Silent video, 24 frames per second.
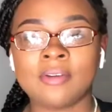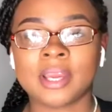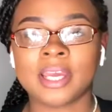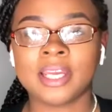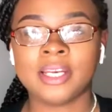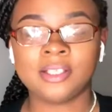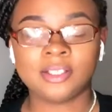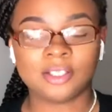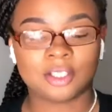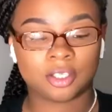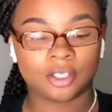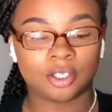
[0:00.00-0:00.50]

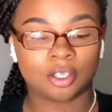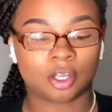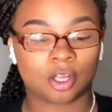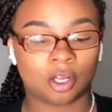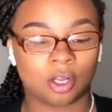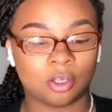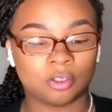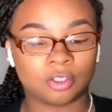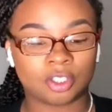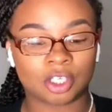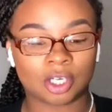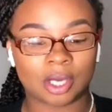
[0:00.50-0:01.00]
getting to the
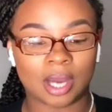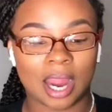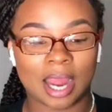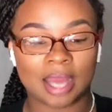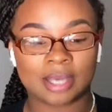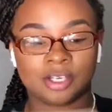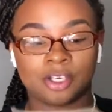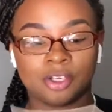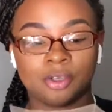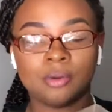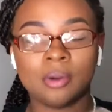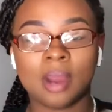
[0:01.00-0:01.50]
closure, I
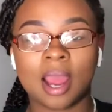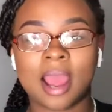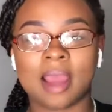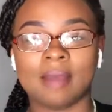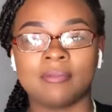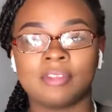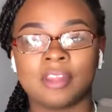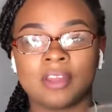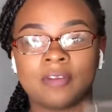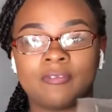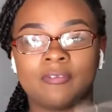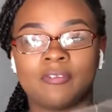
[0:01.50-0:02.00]
do have
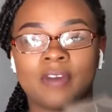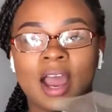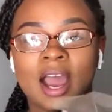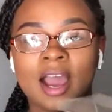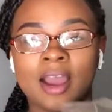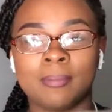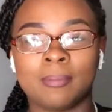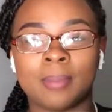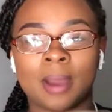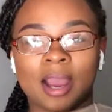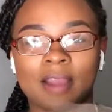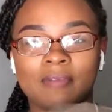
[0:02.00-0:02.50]
the
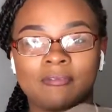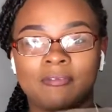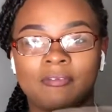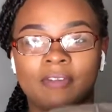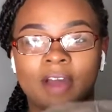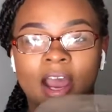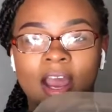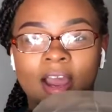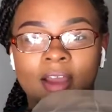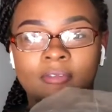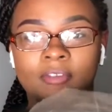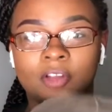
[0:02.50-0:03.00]

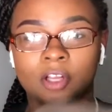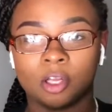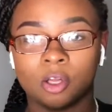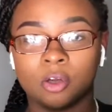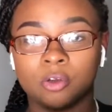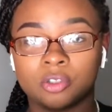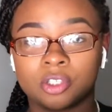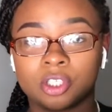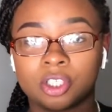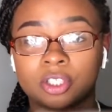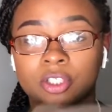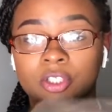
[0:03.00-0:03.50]
5x5
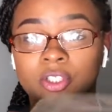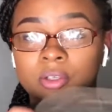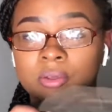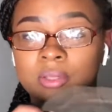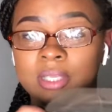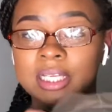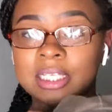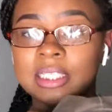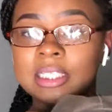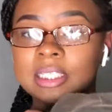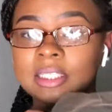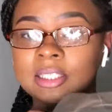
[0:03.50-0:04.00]
closure. So
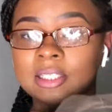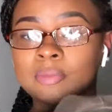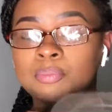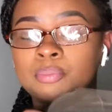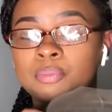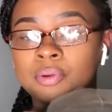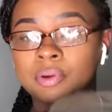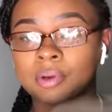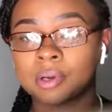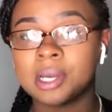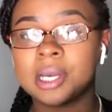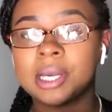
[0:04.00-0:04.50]
this is a
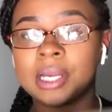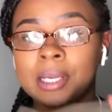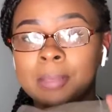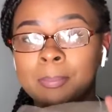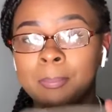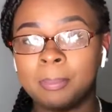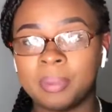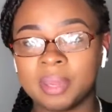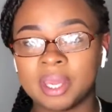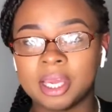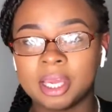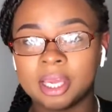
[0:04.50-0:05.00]
pretty
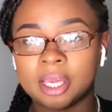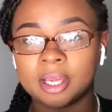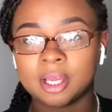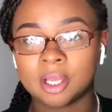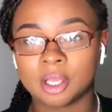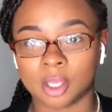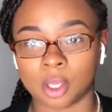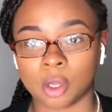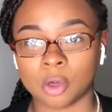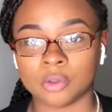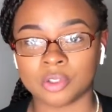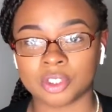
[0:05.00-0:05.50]
big
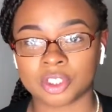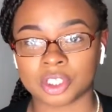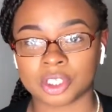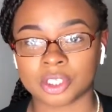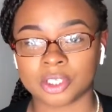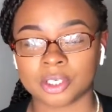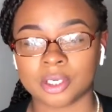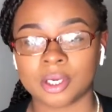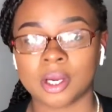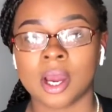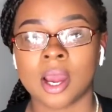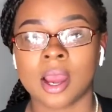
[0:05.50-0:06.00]

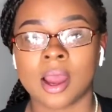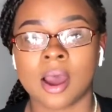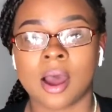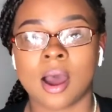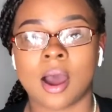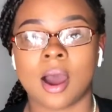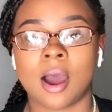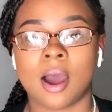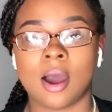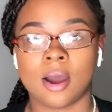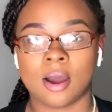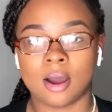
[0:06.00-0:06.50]
closure.
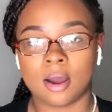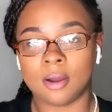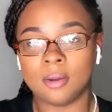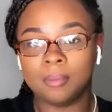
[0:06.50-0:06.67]
I